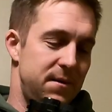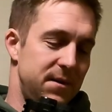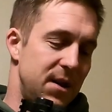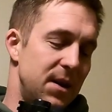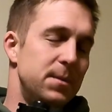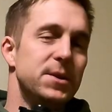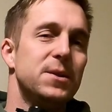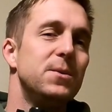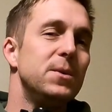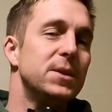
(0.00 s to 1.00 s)
Thought it was the
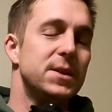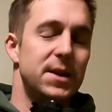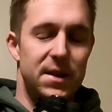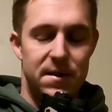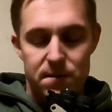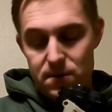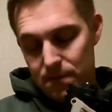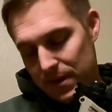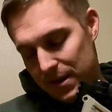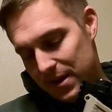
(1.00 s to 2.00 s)
coolest thing ever.
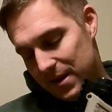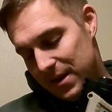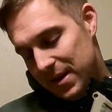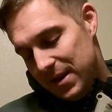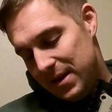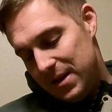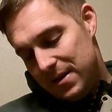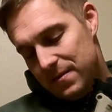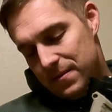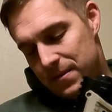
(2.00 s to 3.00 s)

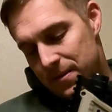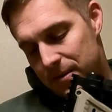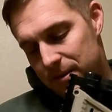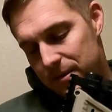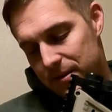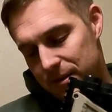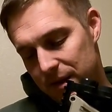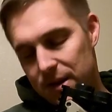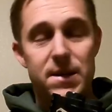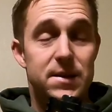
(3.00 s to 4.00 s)

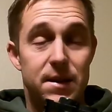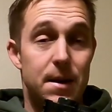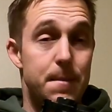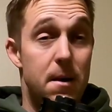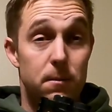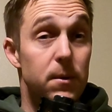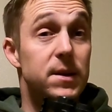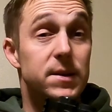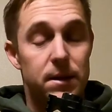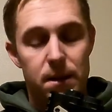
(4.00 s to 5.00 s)
And these had come out
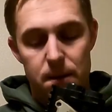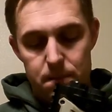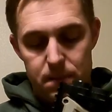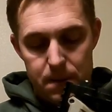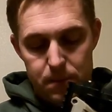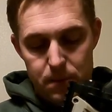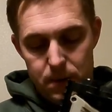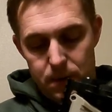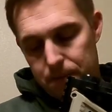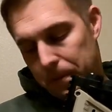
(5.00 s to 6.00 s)
recently at that
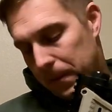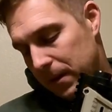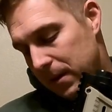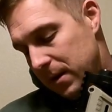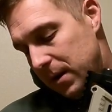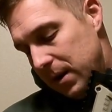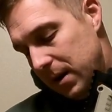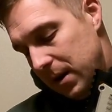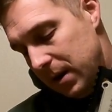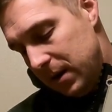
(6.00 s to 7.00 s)
point.
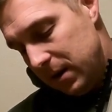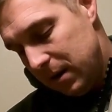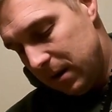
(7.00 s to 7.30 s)
And